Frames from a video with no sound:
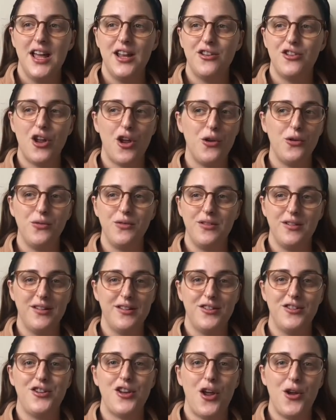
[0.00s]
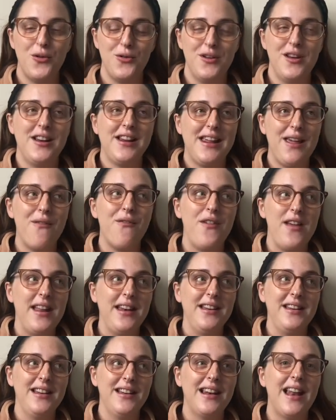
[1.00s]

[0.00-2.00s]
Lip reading: don't give in.